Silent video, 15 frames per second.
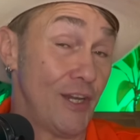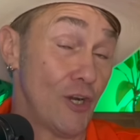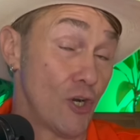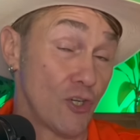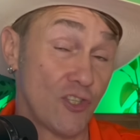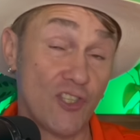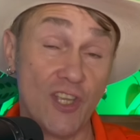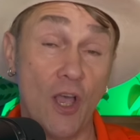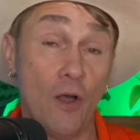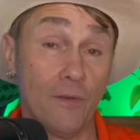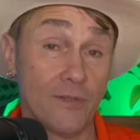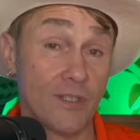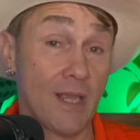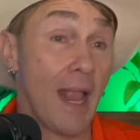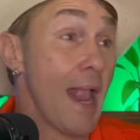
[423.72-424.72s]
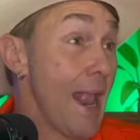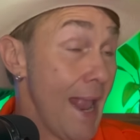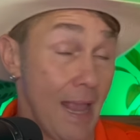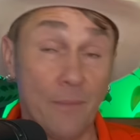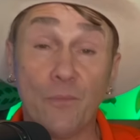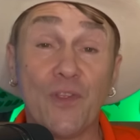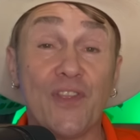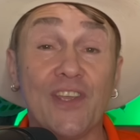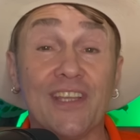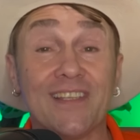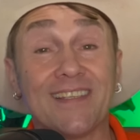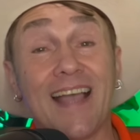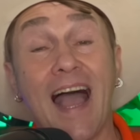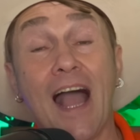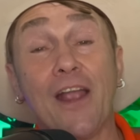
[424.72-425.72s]
ourselves and with the
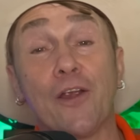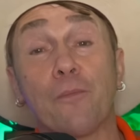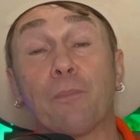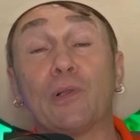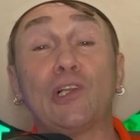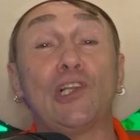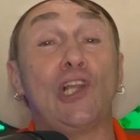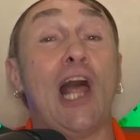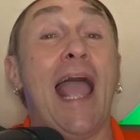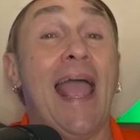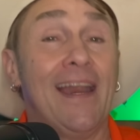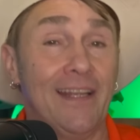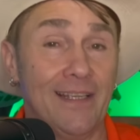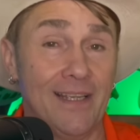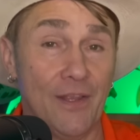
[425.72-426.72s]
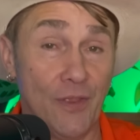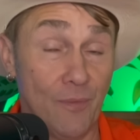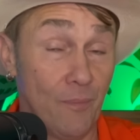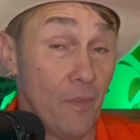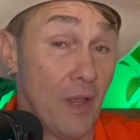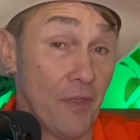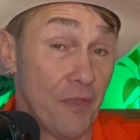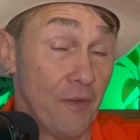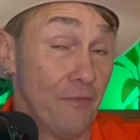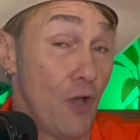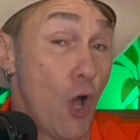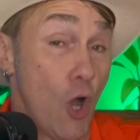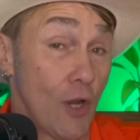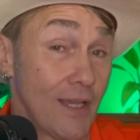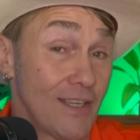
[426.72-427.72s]
entire planet in the month of
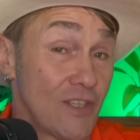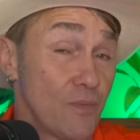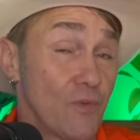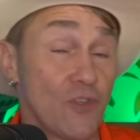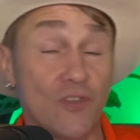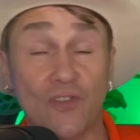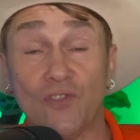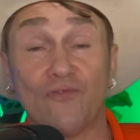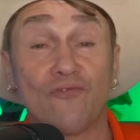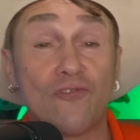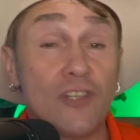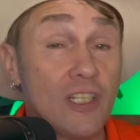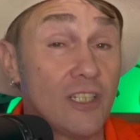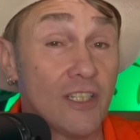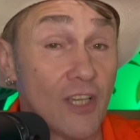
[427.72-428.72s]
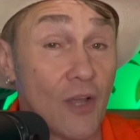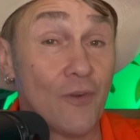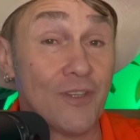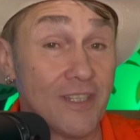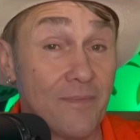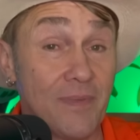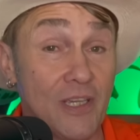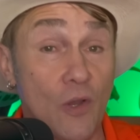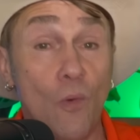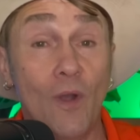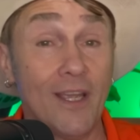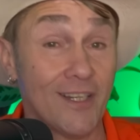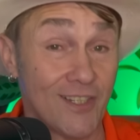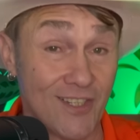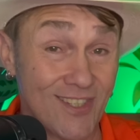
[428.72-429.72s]
August, which is really going to be
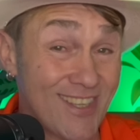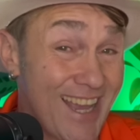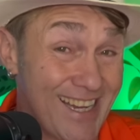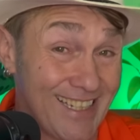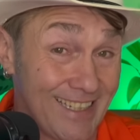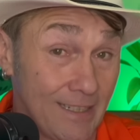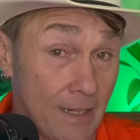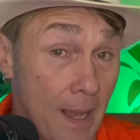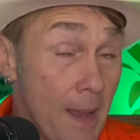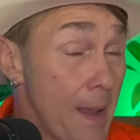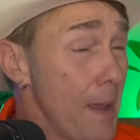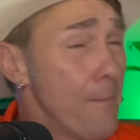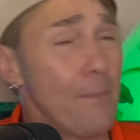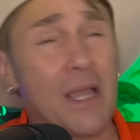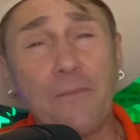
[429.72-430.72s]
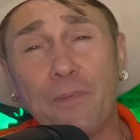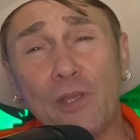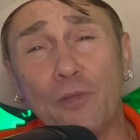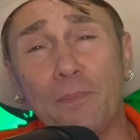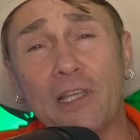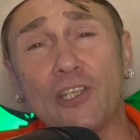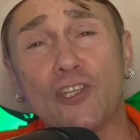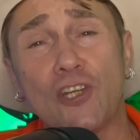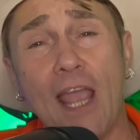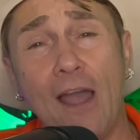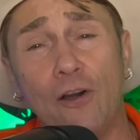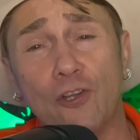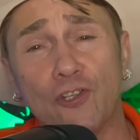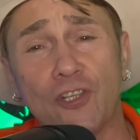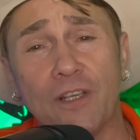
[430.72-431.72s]
quite exciting. Might be a bit
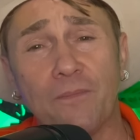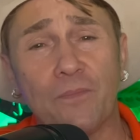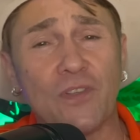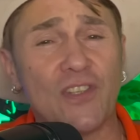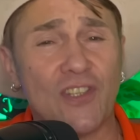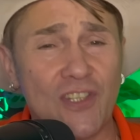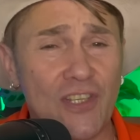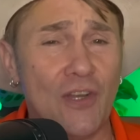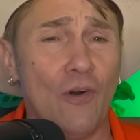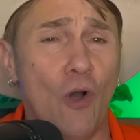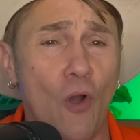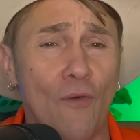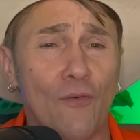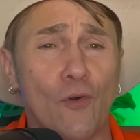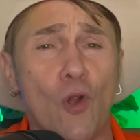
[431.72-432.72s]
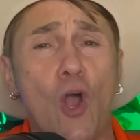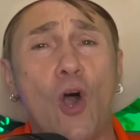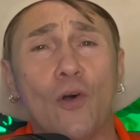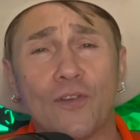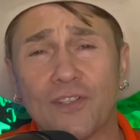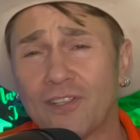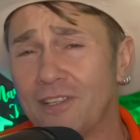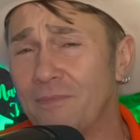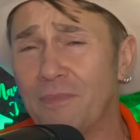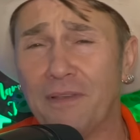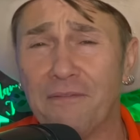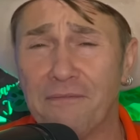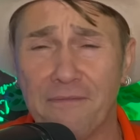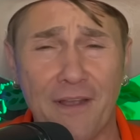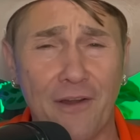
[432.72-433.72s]
challenging, but still overall it's going to be
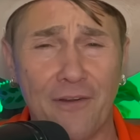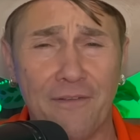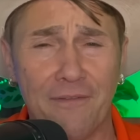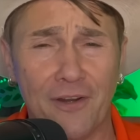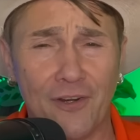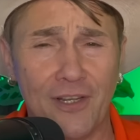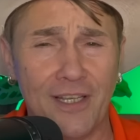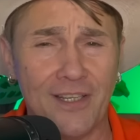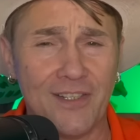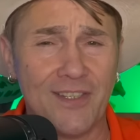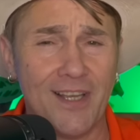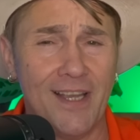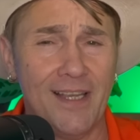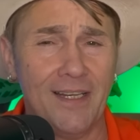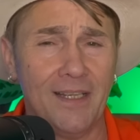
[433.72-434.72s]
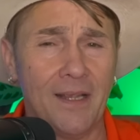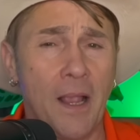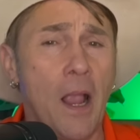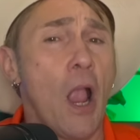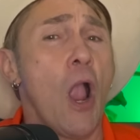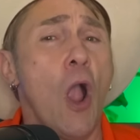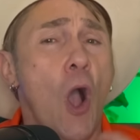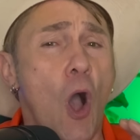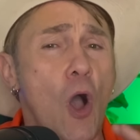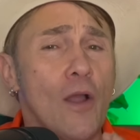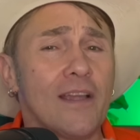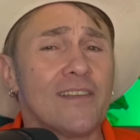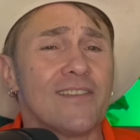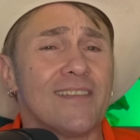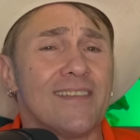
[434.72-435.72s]
very, very exciting.
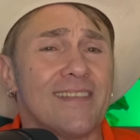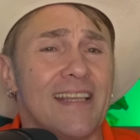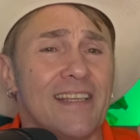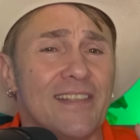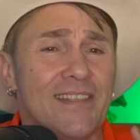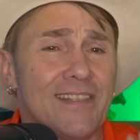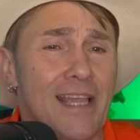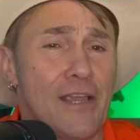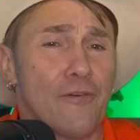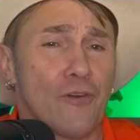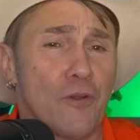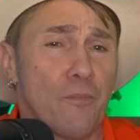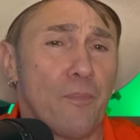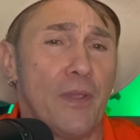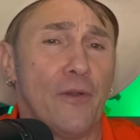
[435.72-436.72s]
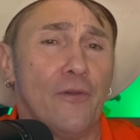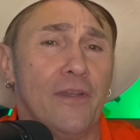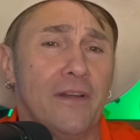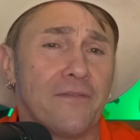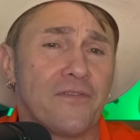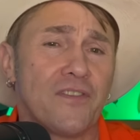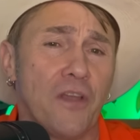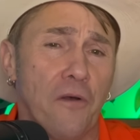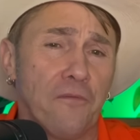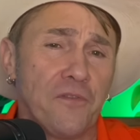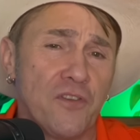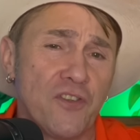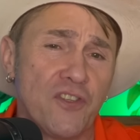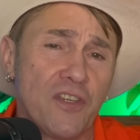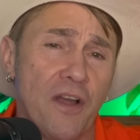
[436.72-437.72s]
August is a sacred period of
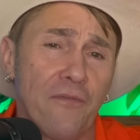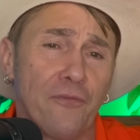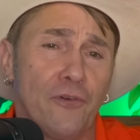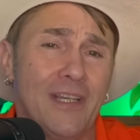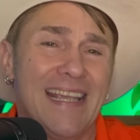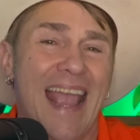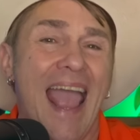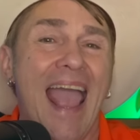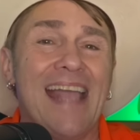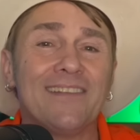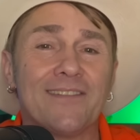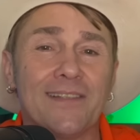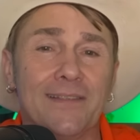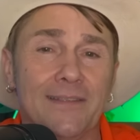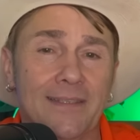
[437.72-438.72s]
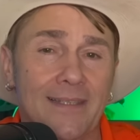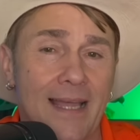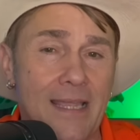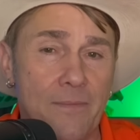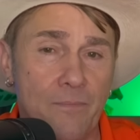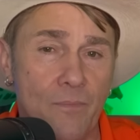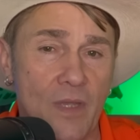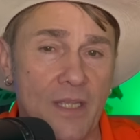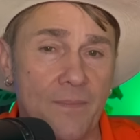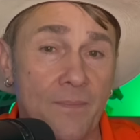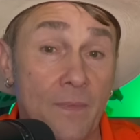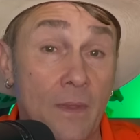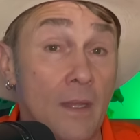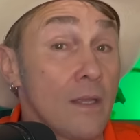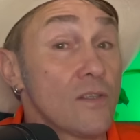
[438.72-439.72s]
self-discovery and enlightenment.
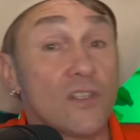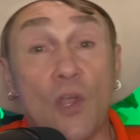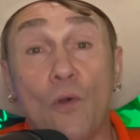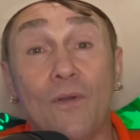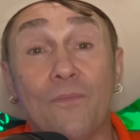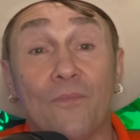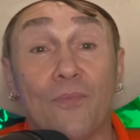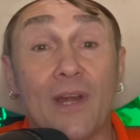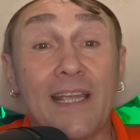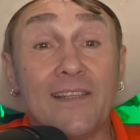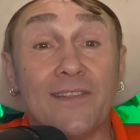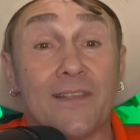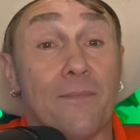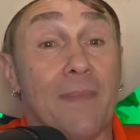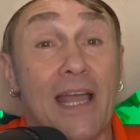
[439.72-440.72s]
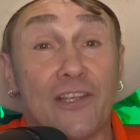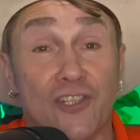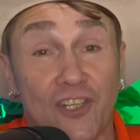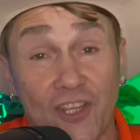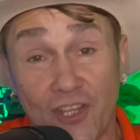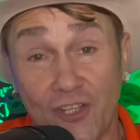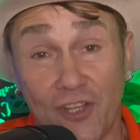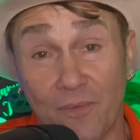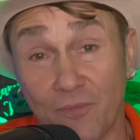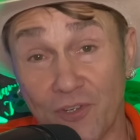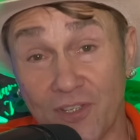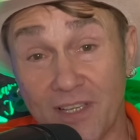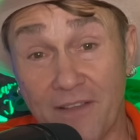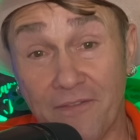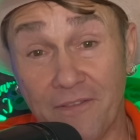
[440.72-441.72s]
So embrace the magic of the number
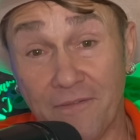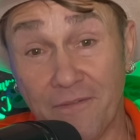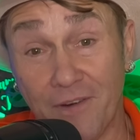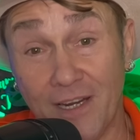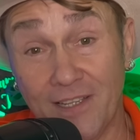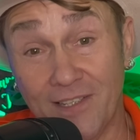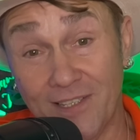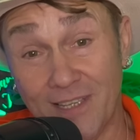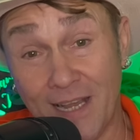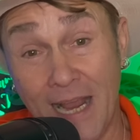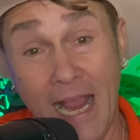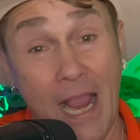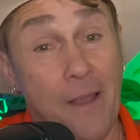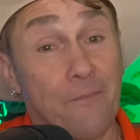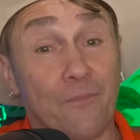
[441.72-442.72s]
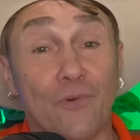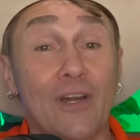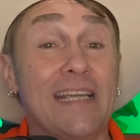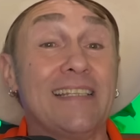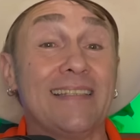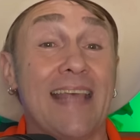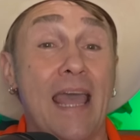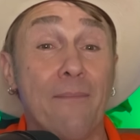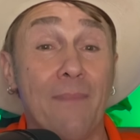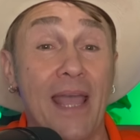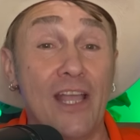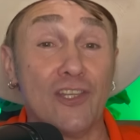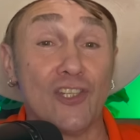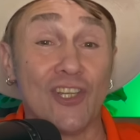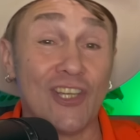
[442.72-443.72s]
7, friends. Embrace that
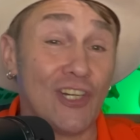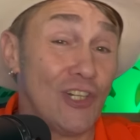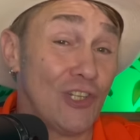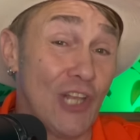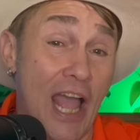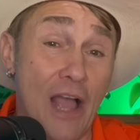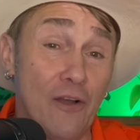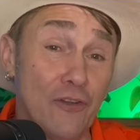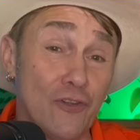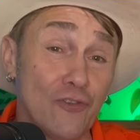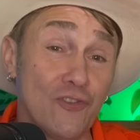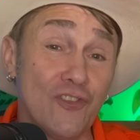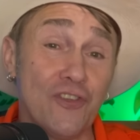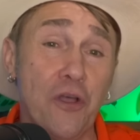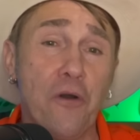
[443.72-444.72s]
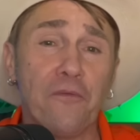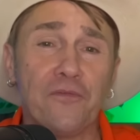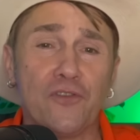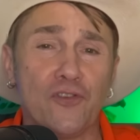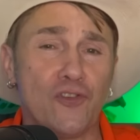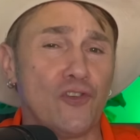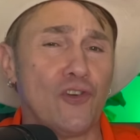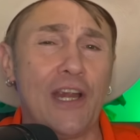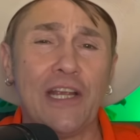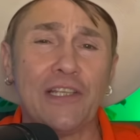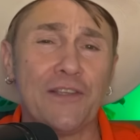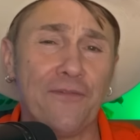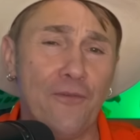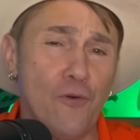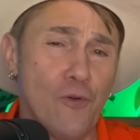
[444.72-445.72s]
magic and allow yourself to
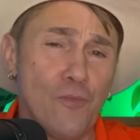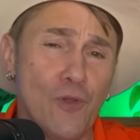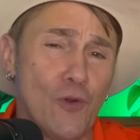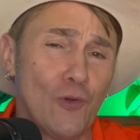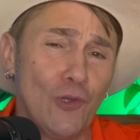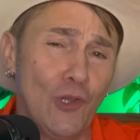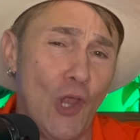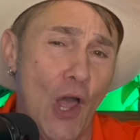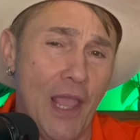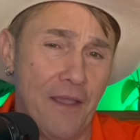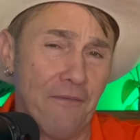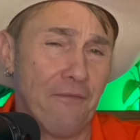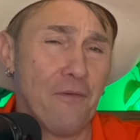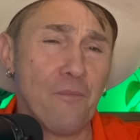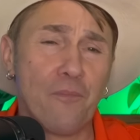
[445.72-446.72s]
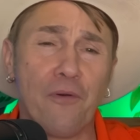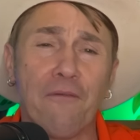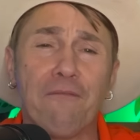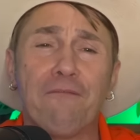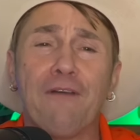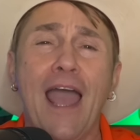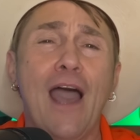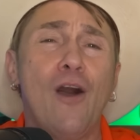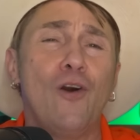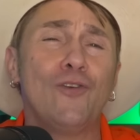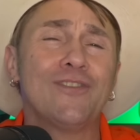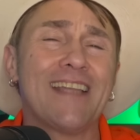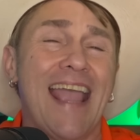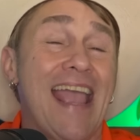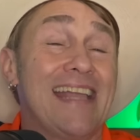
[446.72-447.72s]
transform your life in
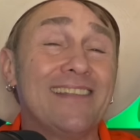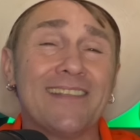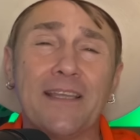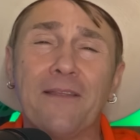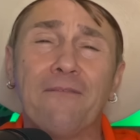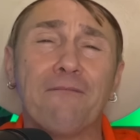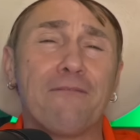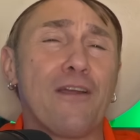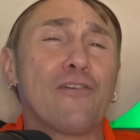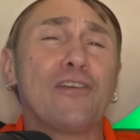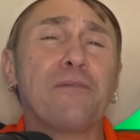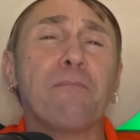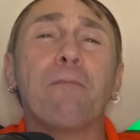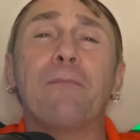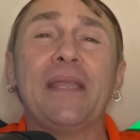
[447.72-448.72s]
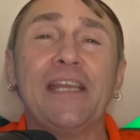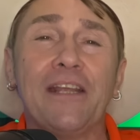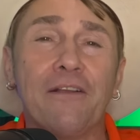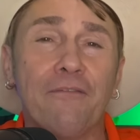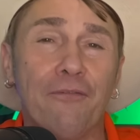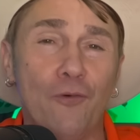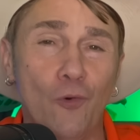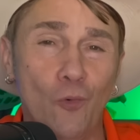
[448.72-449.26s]
profound and in very meaningful